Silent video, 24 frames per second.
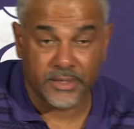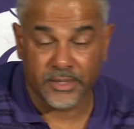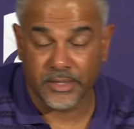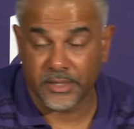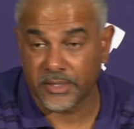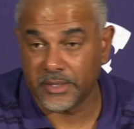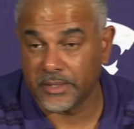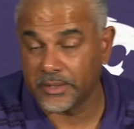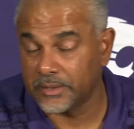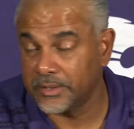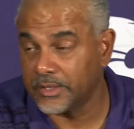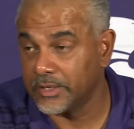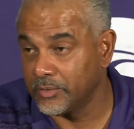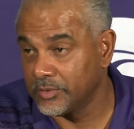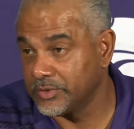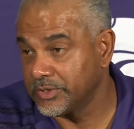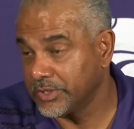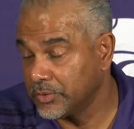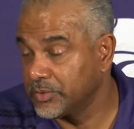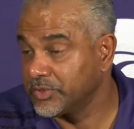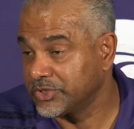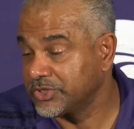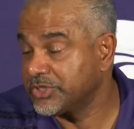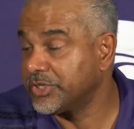uh, it, was
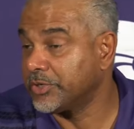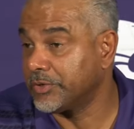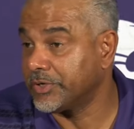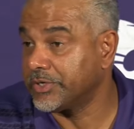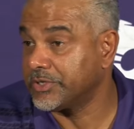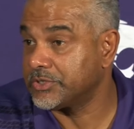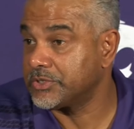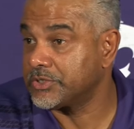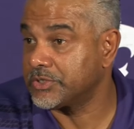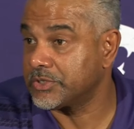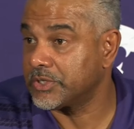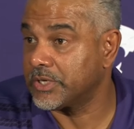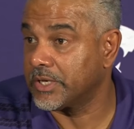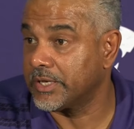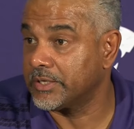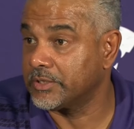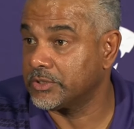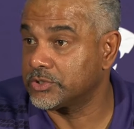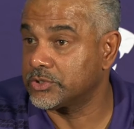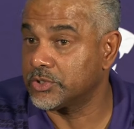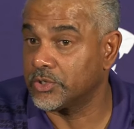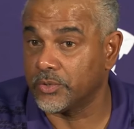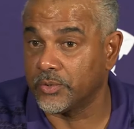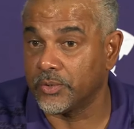it was serious.
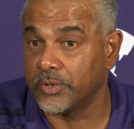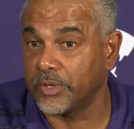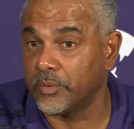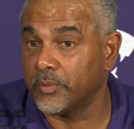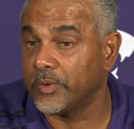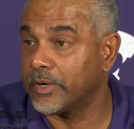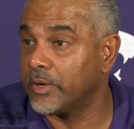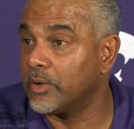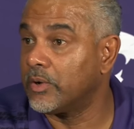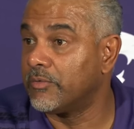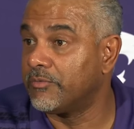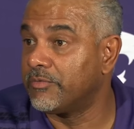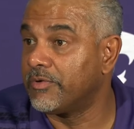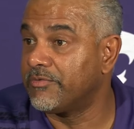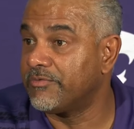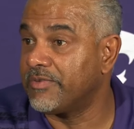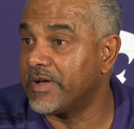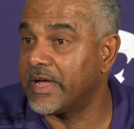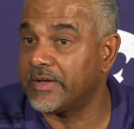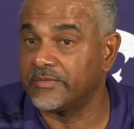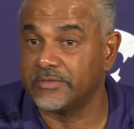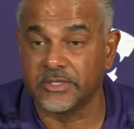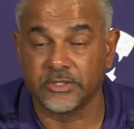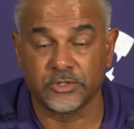And so he went home for
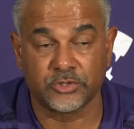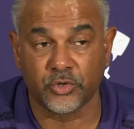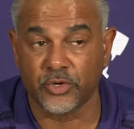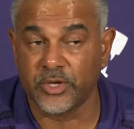five days.